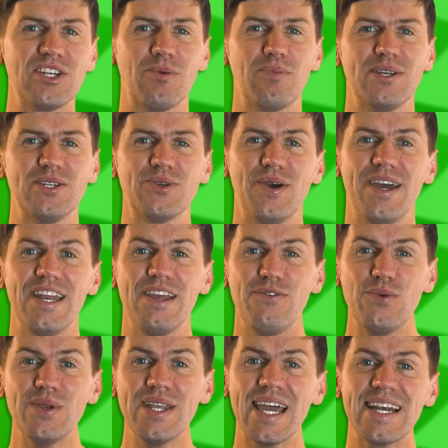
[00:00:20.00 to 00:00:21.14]
jump into it, if
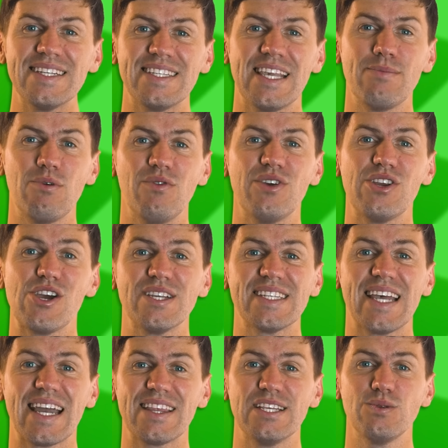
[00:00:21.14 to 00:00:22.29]
you would like to see more videos
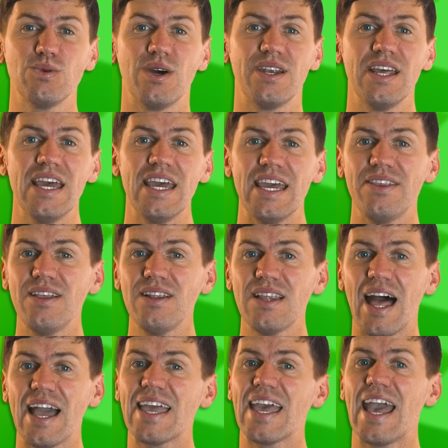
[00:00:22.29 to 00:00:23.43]
like this one, hit the
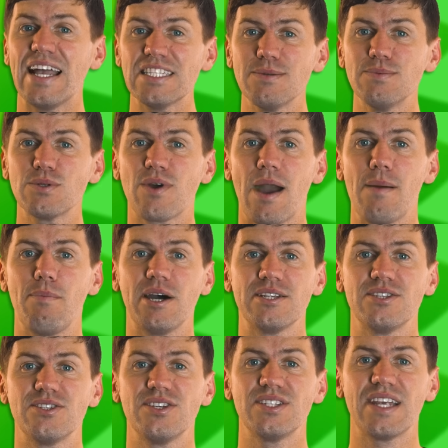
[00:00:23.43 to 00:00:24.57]
like and subscribe
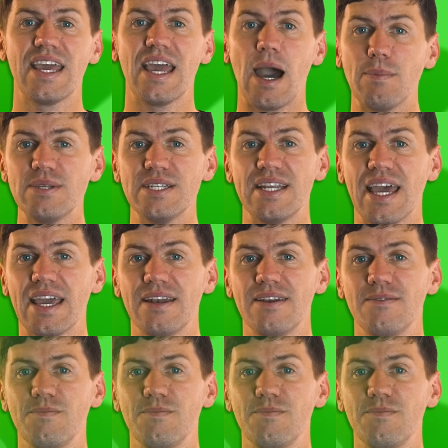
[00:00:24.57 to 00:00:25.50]
buttons to stay up to date.